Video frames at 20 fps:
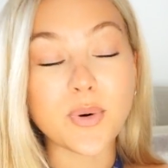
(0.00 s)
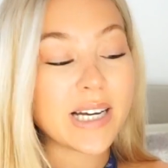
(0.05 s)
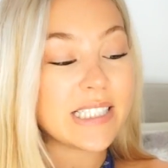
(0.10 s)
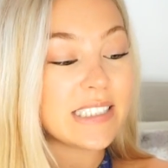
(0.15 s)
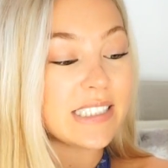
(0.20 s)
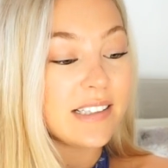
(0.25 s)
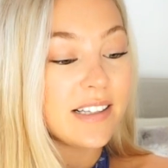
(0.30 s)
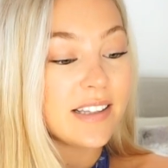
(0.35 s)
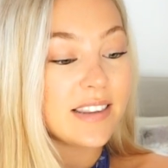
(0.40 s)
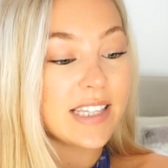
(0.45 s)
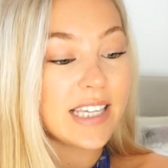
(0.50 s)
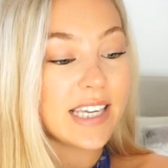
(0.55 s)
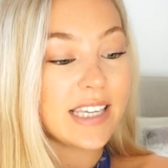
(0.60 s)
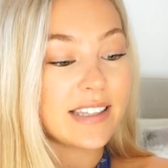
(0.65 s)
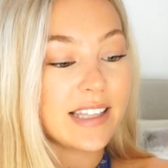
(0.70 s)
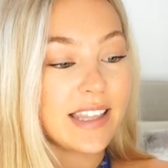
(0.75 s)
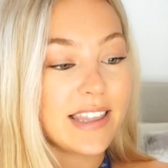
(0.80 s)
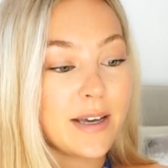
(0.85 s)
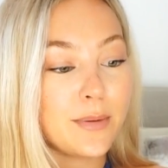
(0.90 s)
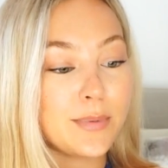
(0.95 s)
I didn't think
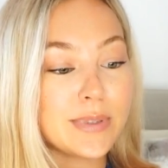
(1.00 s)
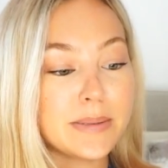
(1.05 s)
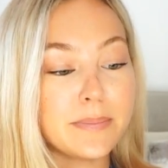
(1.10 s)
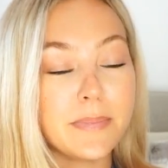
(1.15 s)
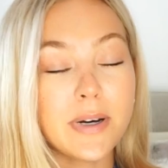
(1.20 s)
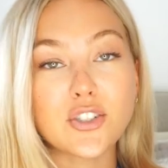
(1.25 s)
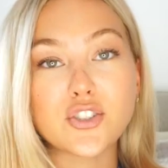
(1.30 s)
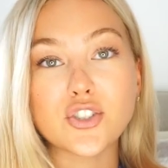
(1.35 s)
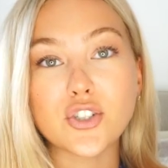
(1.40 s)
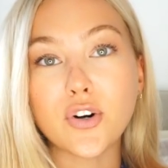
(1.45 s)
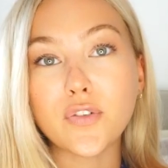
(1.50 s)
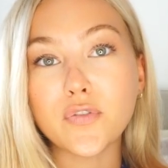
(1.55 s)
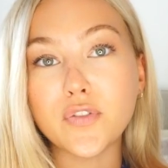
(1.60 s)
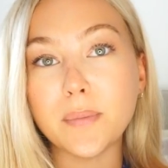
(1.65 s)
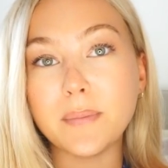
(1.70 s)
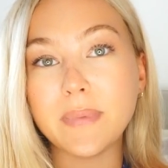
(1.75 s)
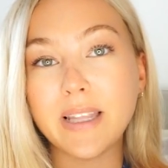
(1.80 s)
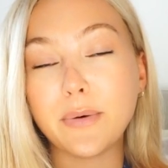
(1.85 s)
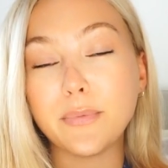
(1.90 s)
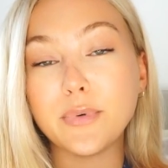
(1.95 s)
that there was much of
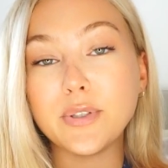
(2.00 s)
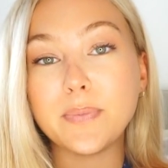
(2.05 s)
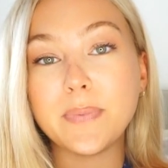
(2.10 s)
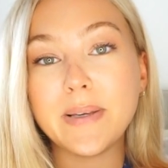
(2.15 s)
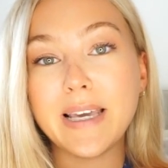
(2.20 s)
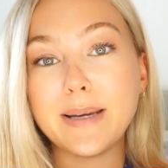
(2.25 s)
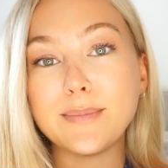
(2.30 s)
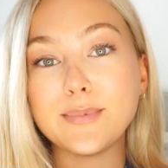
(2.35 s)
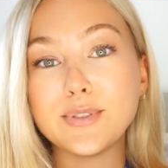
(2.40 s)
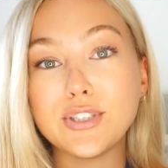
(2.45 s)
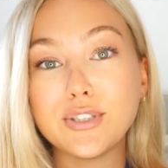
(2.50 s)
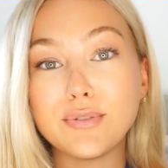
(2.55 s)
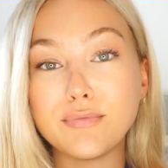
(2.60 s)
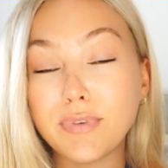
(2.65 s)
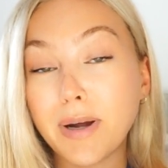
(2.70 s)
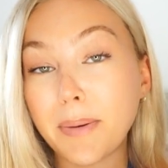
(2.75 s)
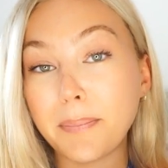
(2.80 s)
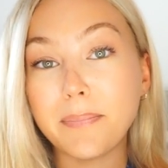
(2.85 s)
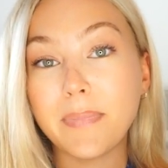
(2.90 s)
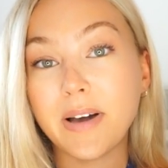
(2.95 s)
them that would be able to
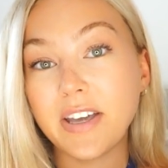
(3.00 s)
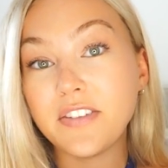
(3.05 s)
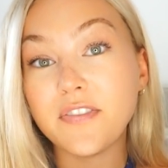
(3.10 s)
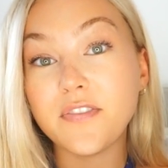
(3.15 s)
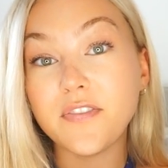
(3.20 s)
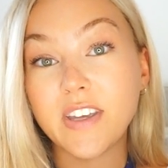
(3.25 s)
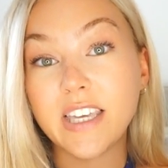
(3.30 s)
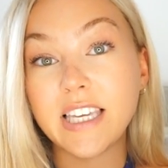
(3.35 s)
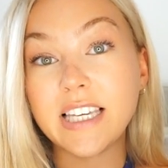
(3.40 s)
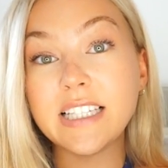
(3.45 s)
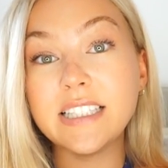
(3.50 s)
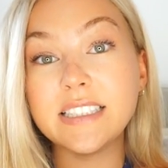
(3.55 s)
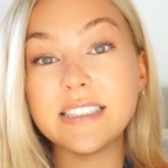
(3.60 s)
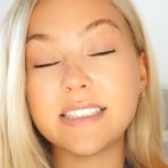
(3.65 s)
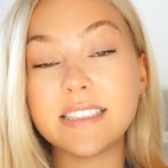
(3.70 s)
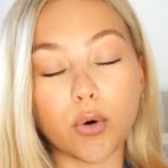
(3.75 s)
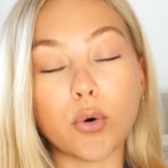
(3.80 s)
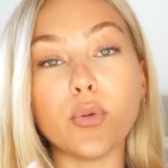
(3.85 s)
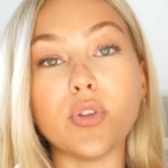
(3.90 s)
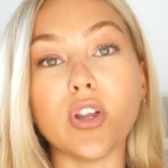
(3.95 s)
rub my feet,
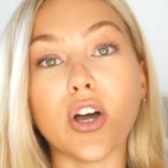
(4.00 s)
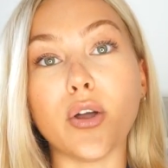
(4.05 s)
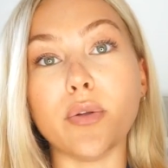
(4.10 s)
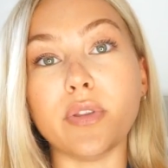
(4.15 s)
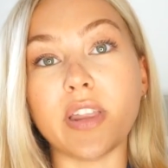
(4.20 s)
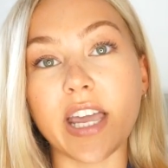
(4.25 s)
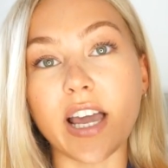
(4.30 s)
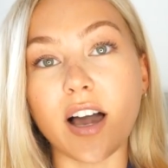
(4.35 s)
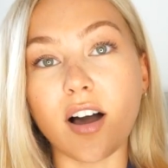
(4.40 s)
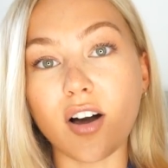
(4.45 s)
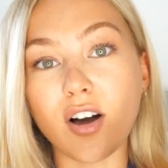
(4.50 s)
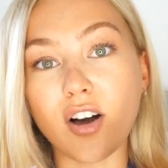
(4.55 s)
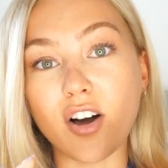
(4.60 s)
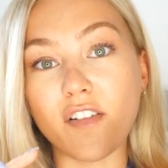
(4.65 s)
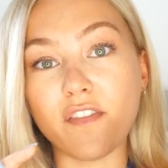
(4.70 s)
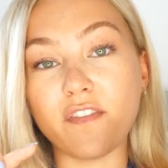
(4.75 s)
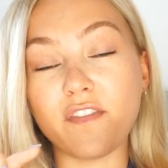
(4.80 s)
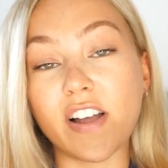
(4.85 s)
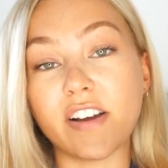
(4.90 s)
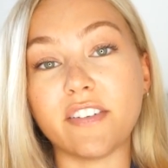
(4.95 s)
although they
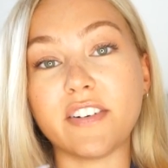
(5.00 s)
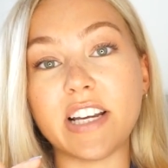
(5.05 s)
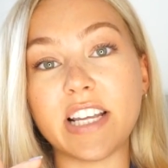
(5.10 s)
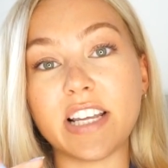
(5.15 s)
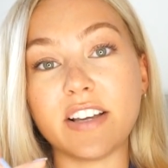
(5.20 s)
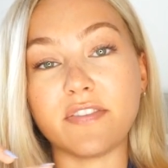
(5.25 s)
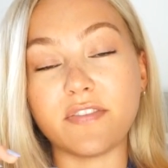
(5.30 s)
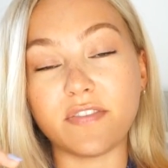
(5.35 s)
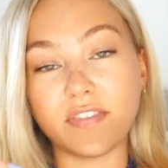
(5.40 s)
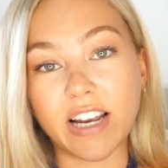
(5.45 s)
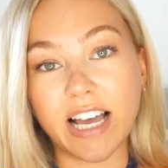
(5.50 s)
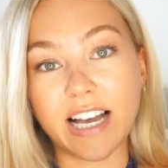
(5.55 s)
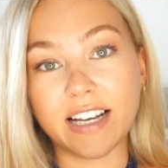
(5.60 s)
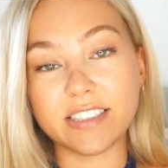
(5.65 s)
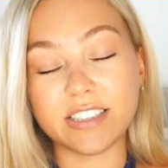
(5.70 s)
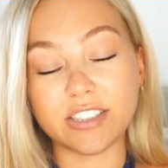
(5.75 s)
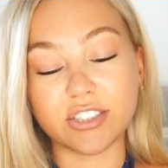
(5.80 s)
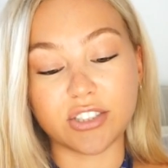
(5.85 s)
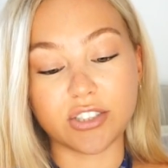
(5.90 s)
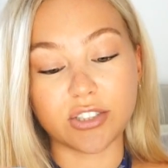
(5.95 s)
are very
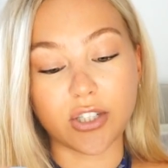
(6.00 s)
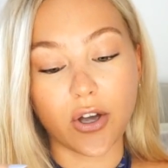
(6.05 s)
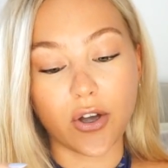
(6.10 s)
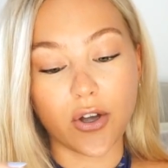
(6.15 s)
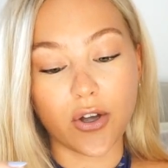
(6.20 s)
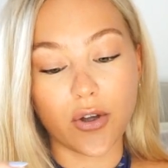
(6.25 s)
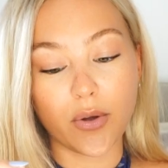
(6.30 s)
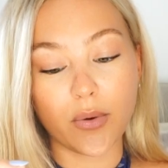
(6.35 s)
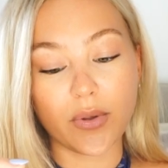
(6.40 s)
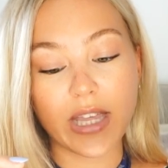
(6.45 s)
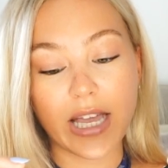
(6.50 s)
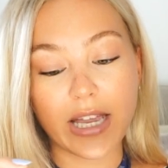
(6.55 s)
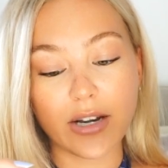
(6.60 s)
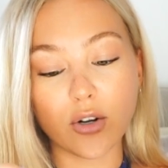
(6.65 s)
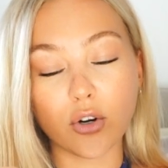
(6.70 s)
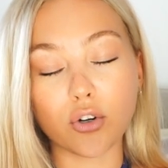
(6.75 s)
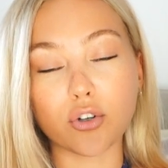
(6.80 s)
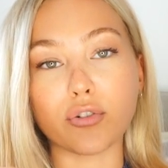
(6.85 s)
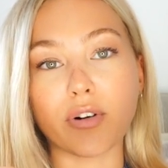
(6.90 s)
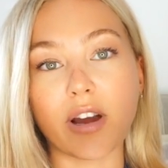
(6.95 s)
flat, so they're
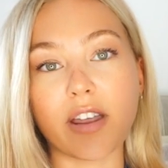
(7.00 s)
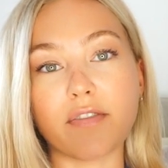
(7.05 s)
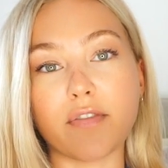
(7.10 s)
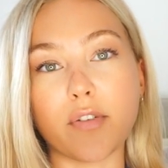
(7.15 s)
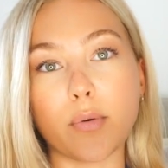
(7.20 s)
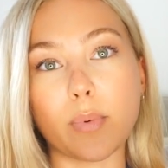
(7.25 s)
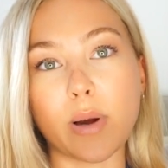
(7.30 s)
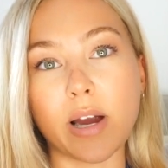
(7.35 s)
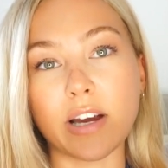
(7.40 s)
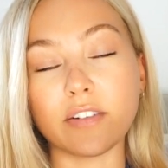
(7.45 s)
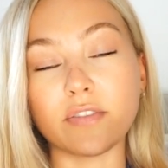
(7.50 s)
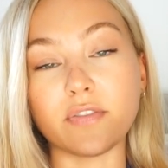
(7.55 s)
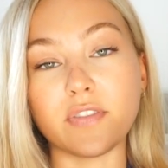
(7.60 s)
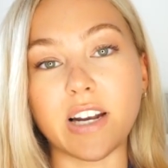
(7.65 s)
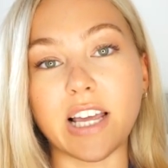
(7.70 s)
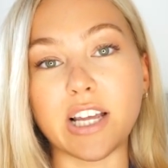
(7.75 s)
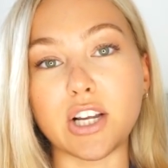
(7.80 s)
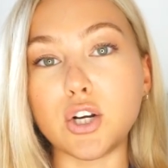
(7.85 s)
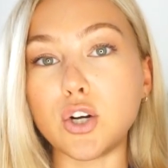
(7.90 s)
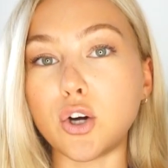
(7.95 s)
not great for wearing for
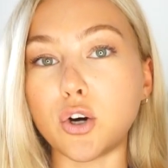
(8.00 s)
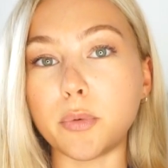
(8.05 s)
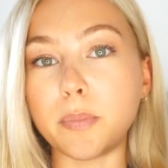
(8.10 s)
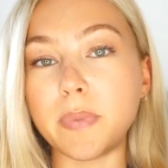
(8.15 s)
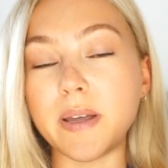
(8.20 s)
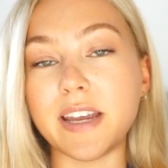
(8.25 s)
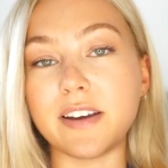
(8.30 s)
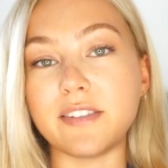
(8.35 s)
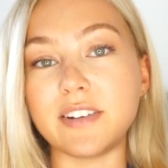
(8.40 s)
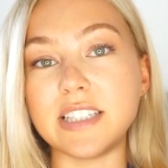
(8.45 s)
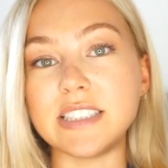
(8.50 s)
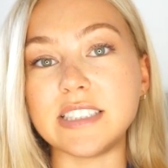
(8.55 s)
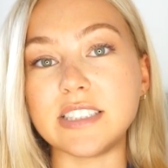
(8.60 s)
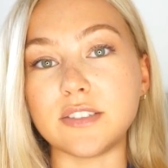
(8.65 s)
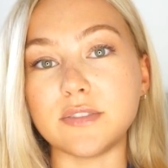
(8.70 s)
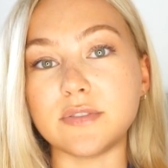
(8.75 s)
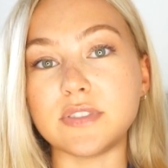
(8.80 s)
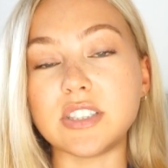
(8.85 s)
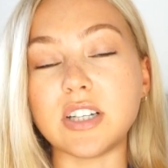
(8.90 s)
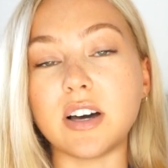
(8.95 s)
like long periods
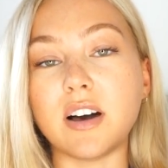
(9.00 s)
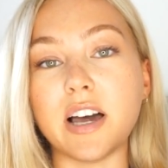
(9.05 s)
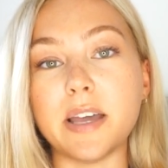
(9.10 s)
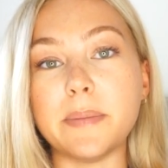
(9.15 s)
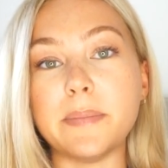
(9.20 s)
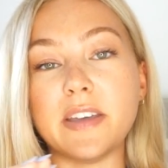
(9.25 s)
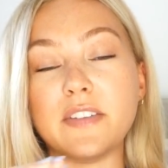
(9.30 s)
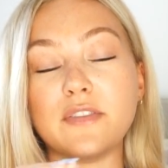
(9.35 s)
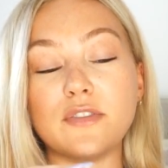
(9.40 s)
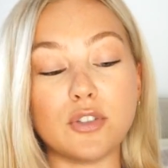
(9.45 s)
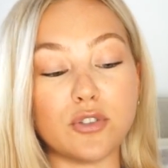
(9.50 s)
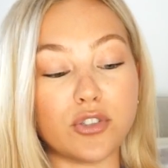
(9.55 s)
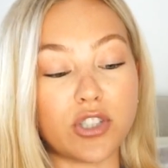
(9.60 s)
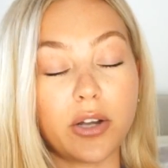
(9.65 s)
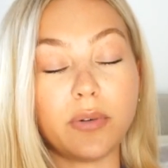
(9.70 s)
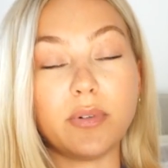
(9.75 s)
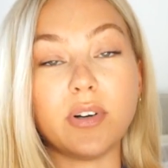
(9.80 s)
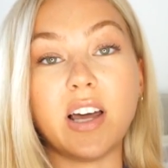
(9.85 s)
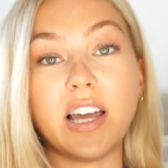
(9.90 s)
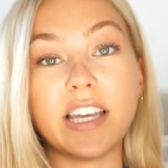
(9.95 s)
of time if you
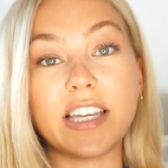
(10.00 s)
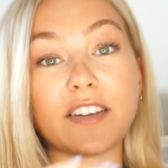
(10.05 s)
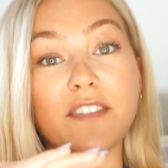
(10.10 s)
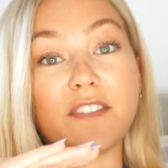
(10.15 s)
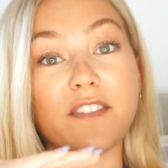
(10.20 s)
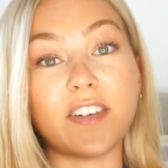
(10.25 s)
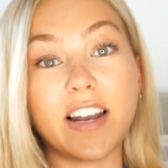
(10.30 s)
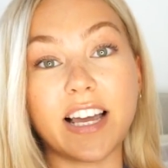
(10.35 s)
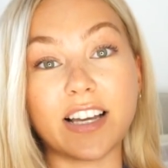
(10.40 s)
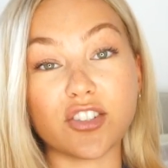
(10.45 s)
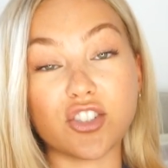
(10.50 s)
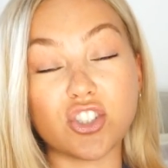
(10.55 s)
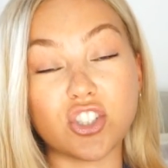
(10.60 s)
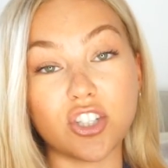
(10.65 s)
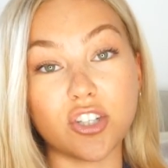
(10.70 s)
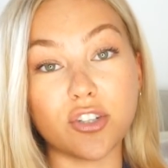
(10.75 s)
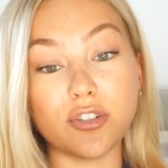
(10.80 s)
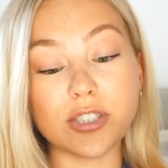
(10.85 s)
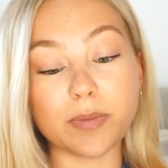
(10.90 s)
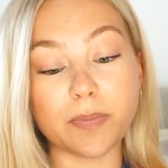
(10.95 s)
don't like flat
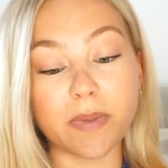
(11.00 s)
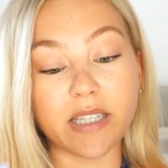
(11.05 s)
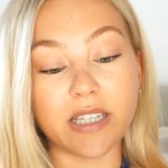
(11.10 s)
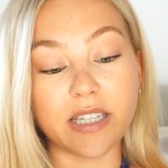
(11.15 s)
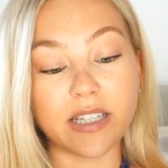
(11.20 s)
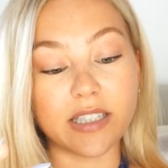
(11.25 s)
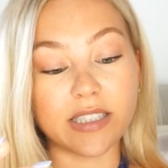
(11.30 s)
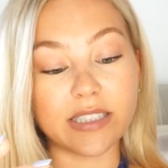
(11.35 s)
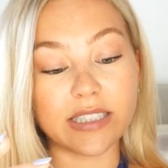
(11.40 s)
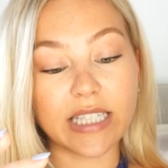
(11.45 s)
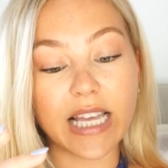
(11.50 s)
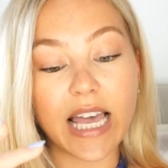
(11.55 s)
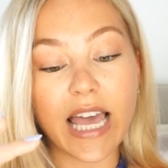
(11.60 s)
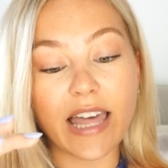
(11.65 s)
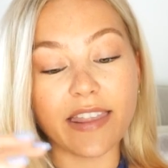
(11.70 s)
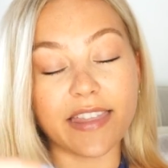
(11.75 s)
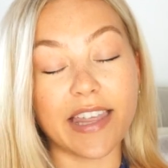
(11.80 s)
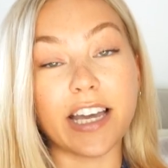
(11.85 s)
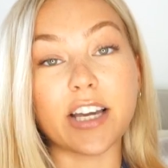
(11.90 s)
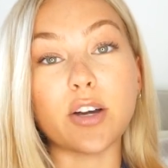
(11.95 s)
shoes, because
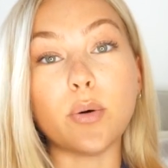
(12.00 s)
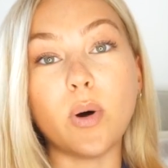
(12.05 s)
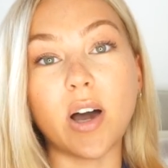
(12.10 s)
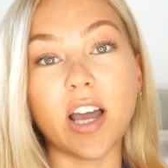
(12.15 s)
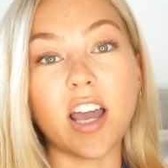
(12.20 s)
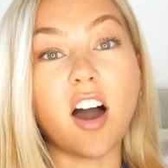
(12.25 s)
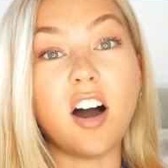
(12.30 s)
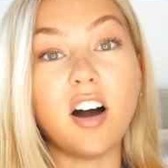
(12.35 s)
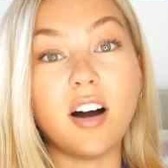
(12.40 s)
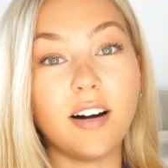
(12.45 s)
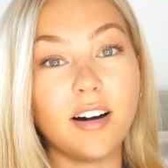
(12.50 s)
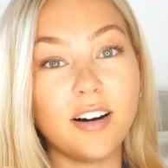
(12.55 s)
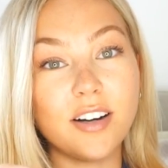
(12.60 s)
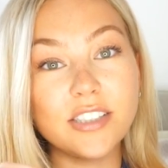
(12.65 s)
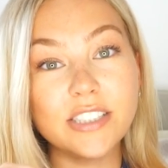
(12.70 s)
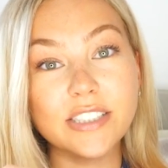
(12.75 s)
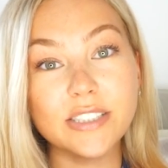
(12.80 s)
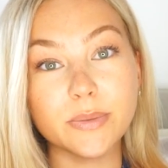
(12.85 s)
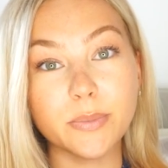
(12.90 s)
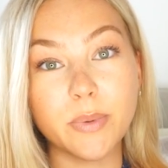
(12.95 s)
they're quite
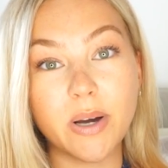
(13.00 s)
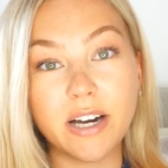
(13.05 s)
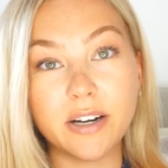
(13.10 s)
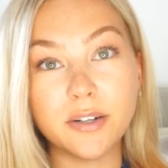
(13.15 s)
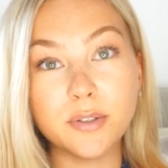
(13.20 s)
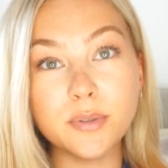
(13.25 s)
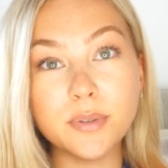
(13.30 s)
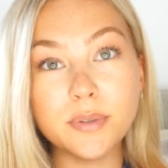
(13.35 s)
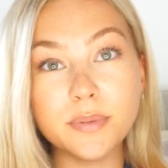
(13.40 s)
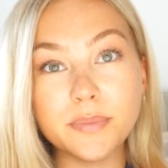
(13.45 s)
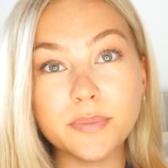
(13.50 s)
hard as well.